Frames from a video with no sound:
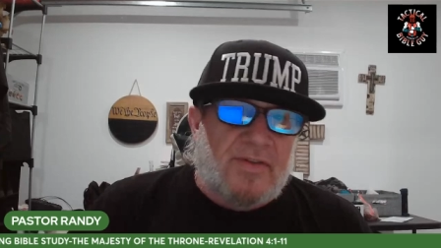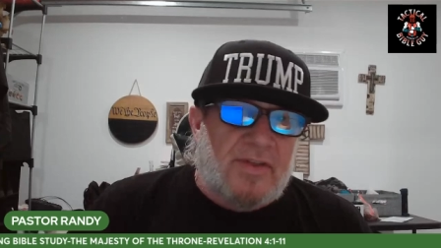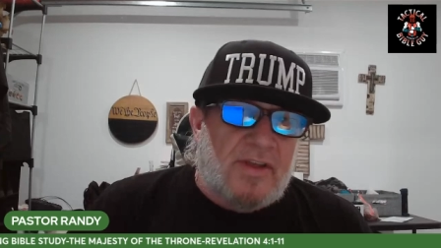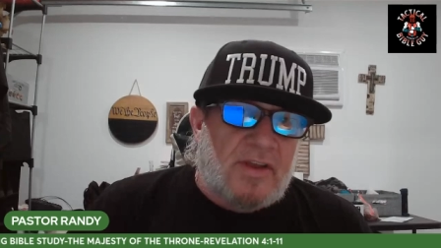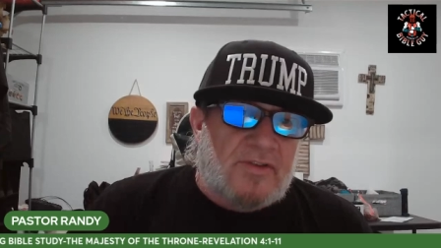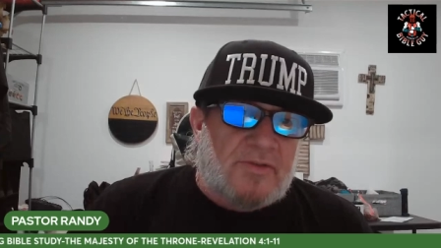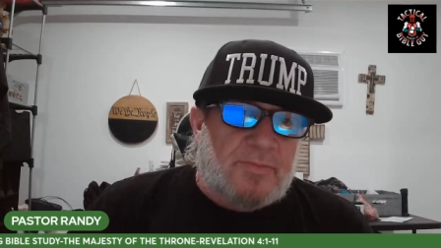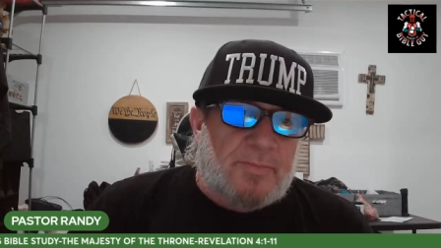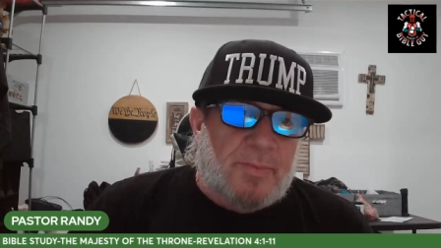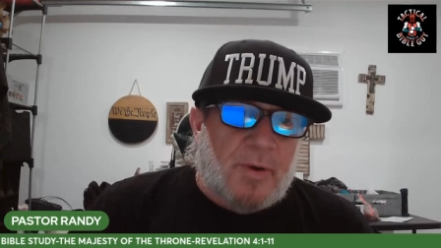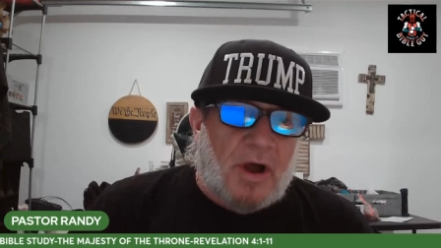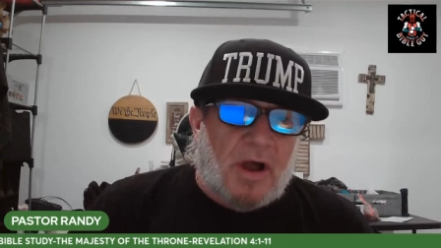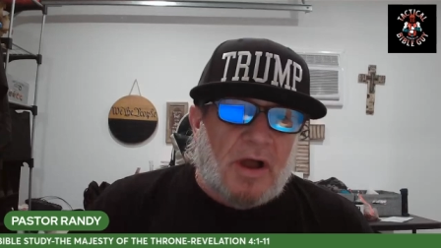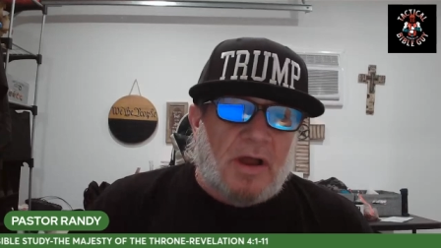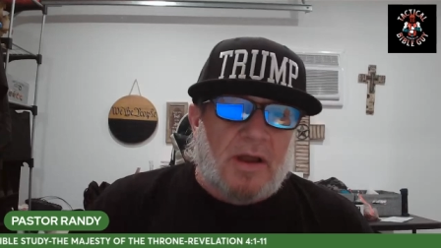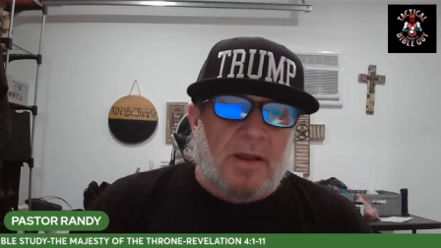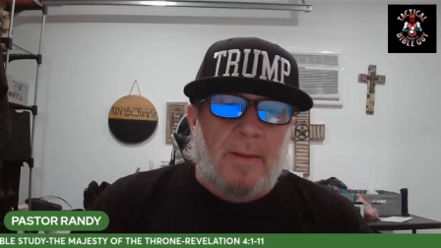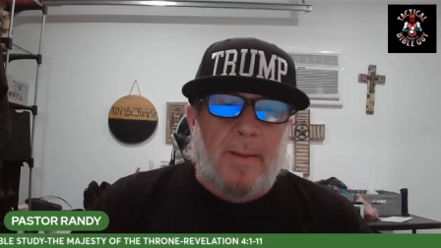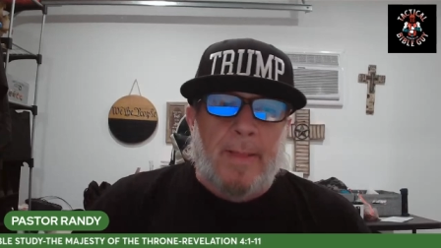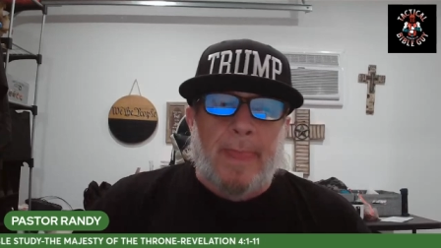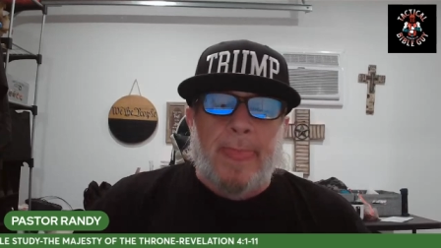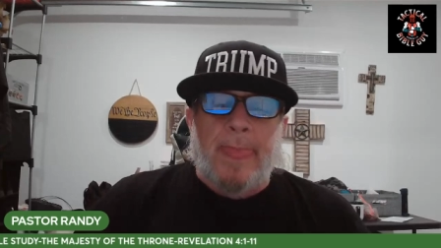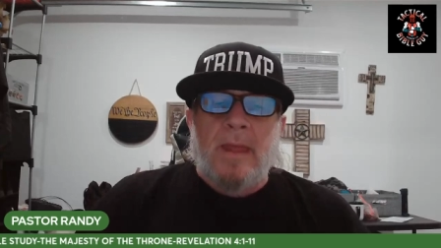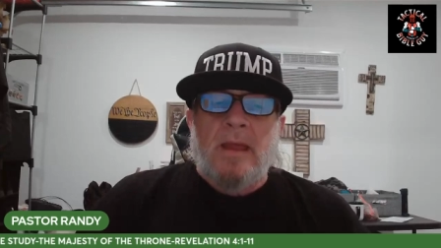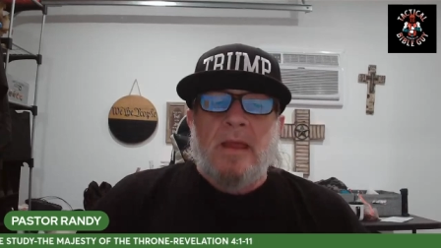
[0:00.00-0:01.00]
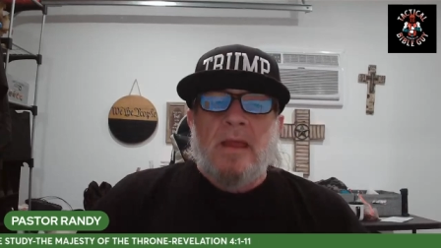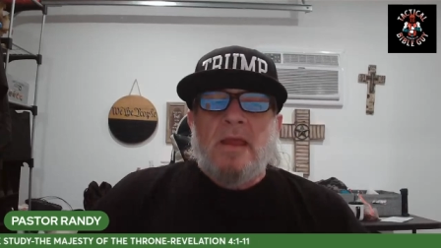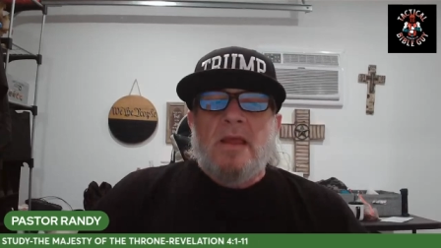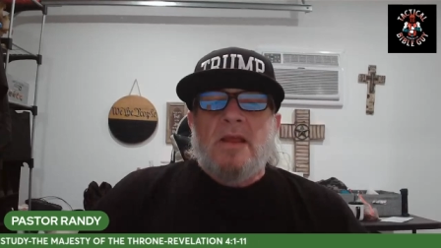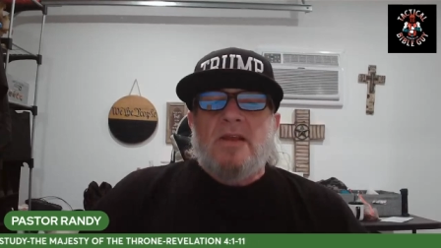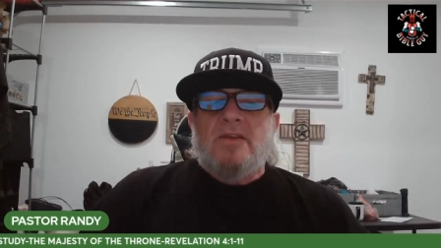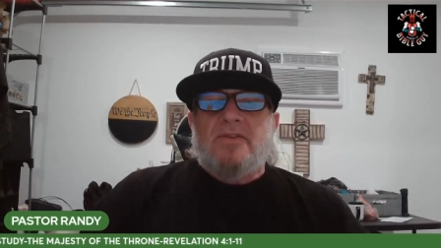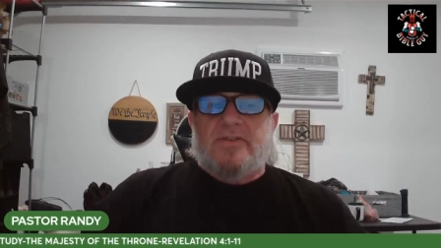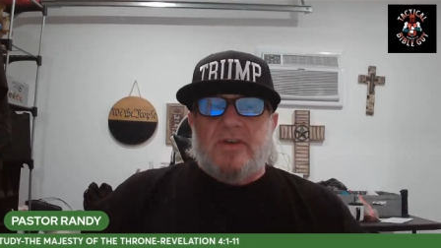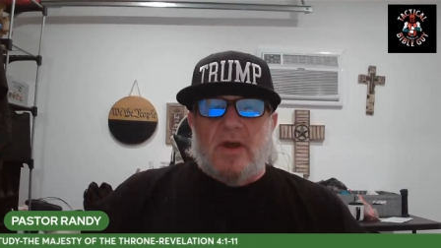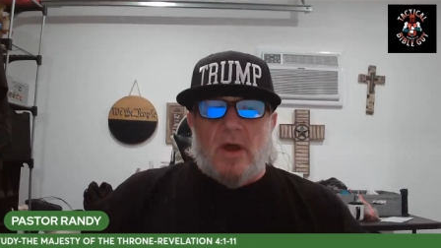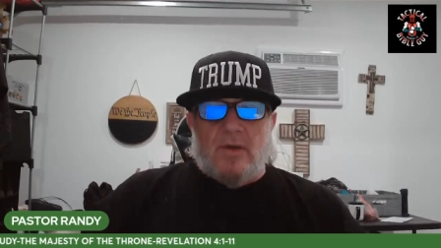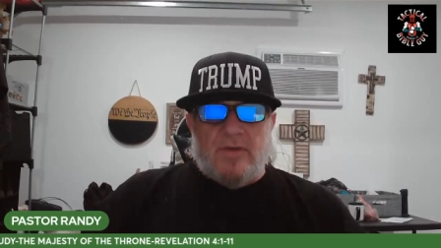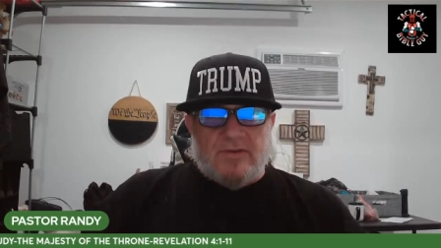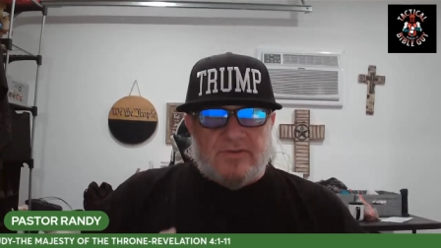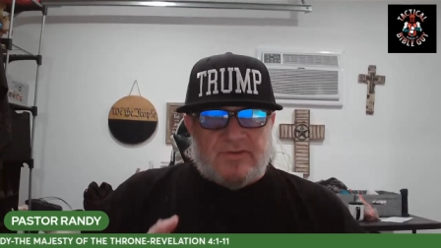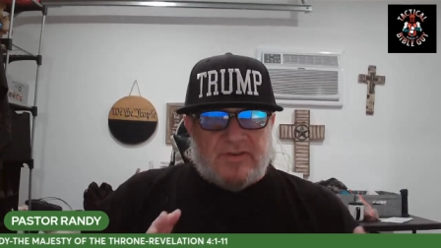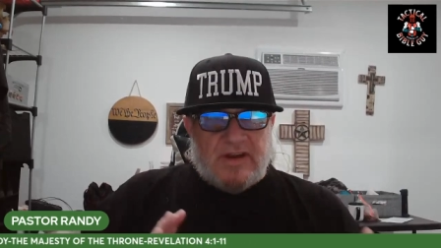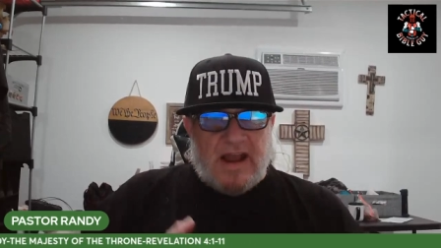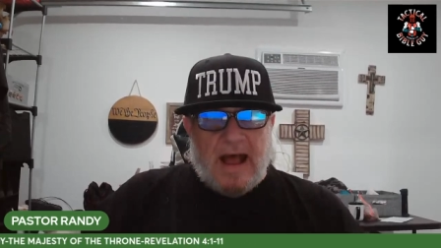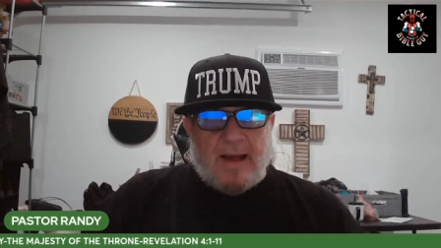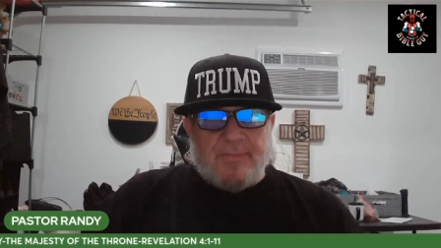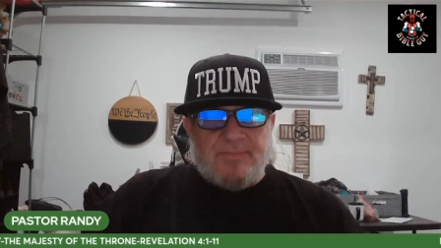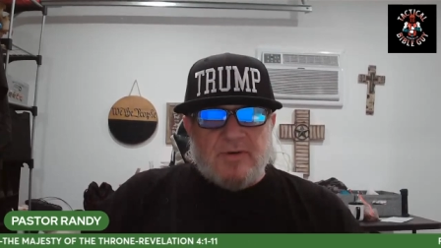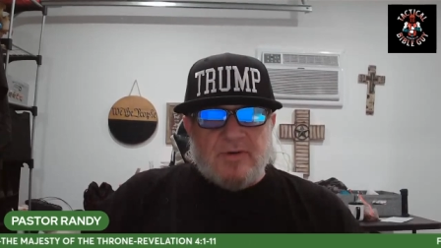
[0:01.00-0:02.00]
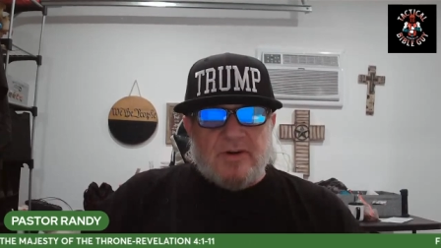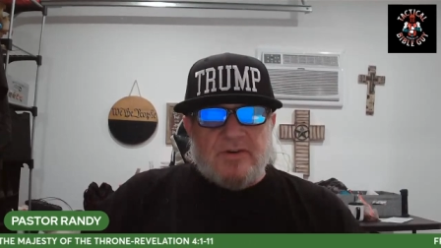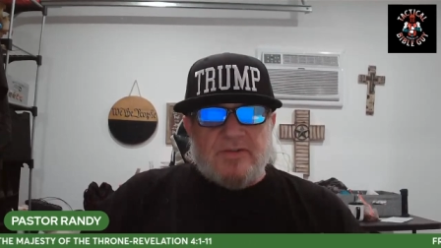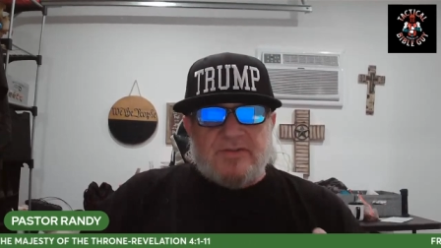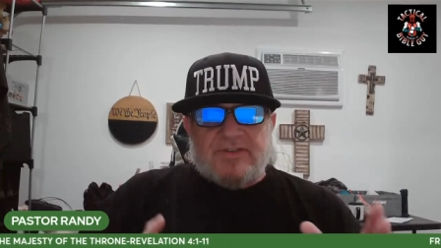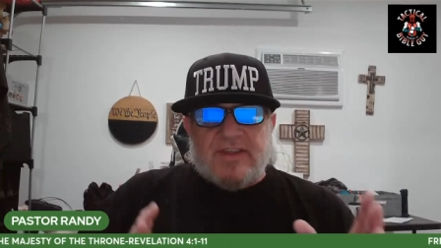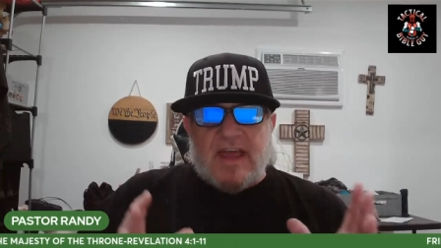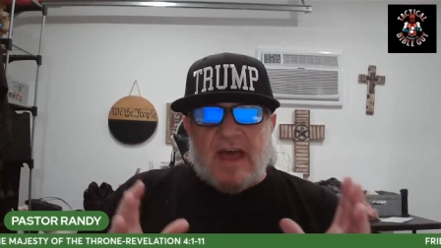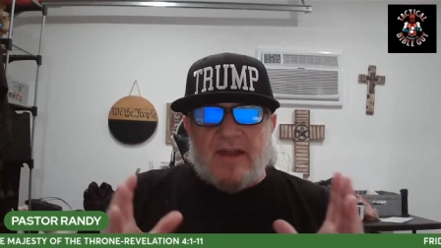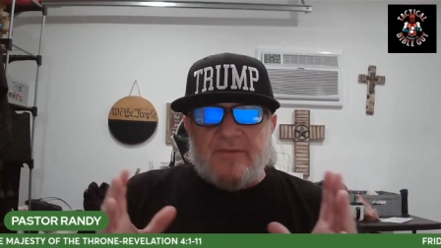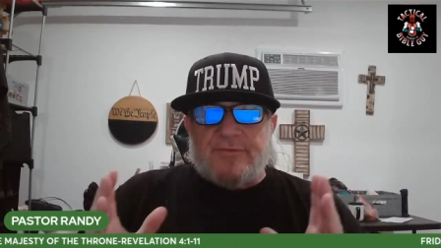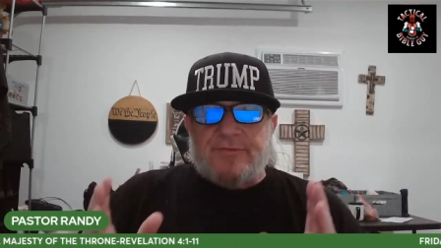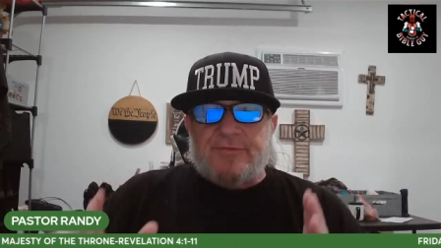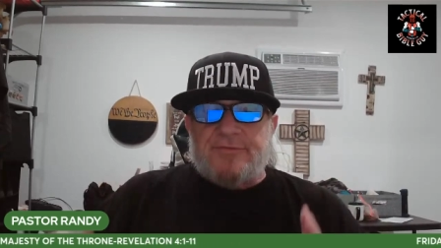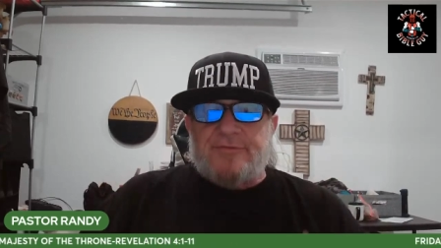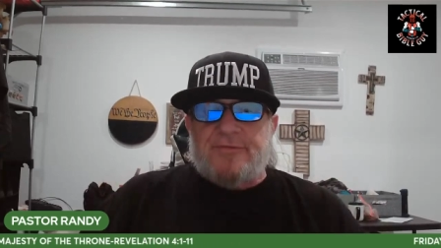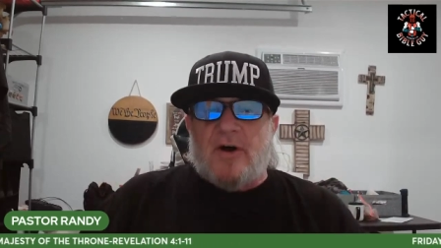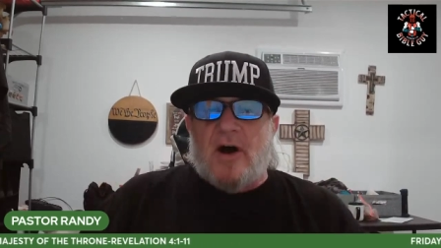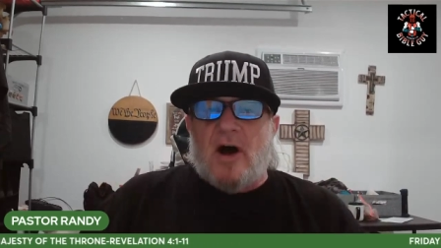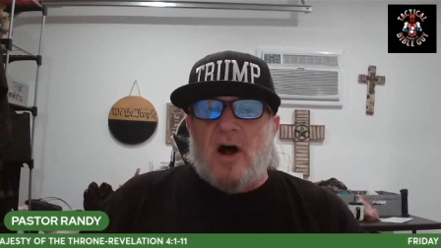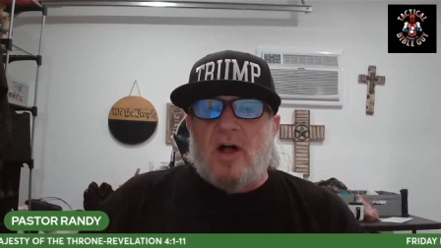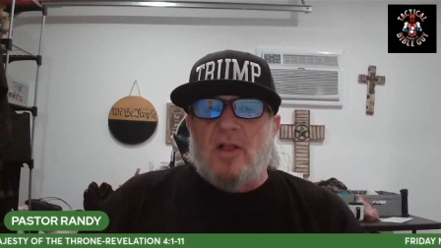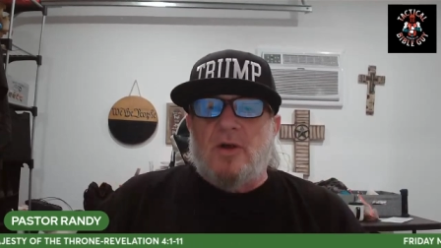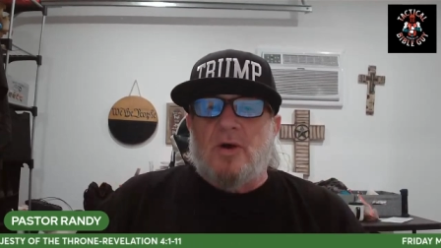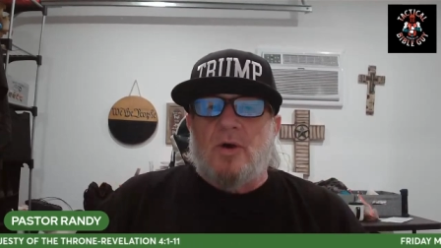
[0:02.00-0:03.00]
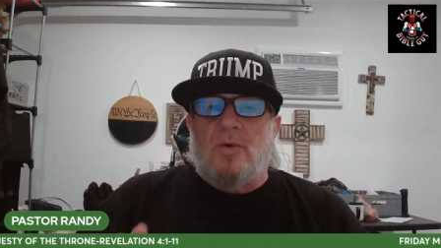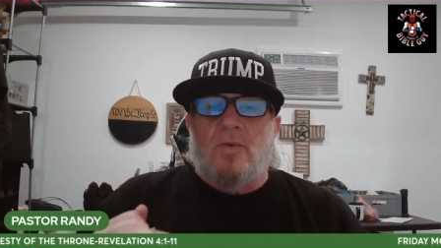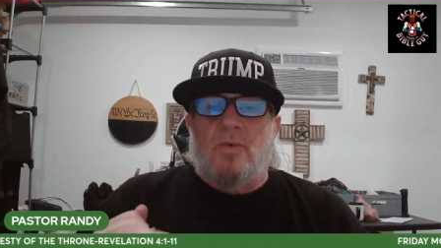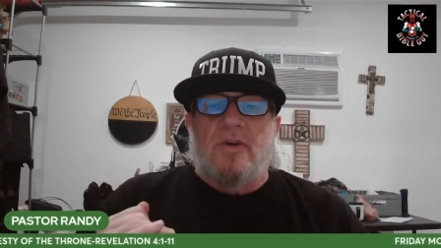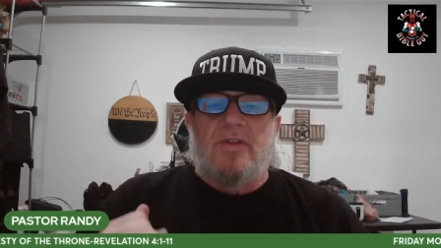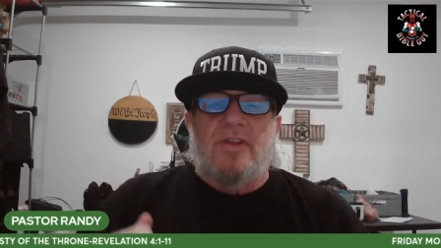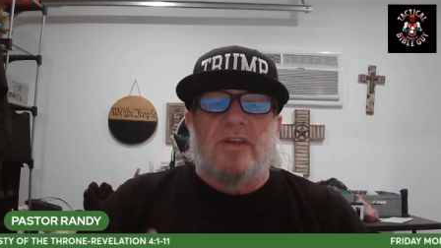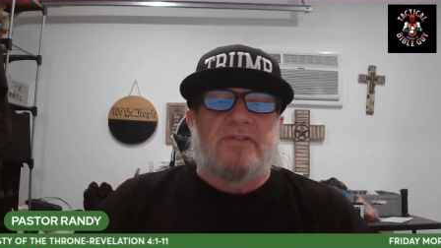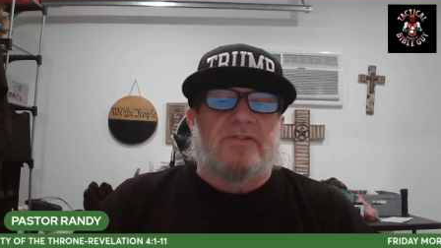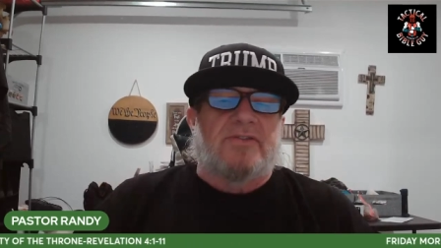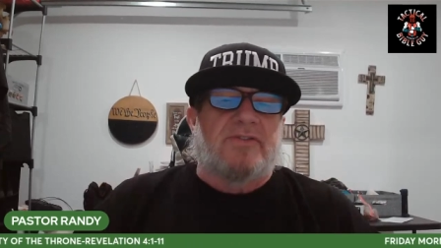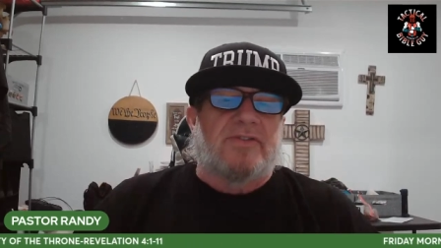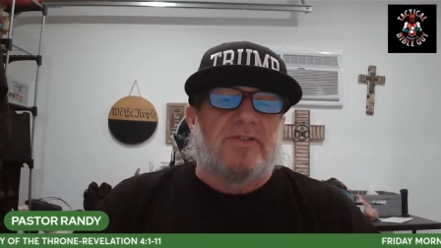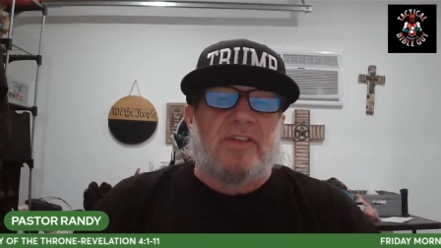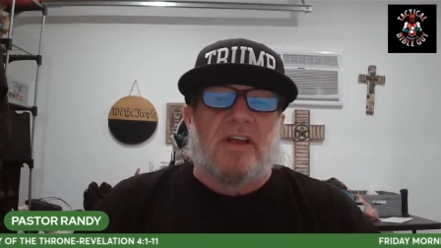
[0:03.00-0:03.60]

of this book. So the chapters that follow were this,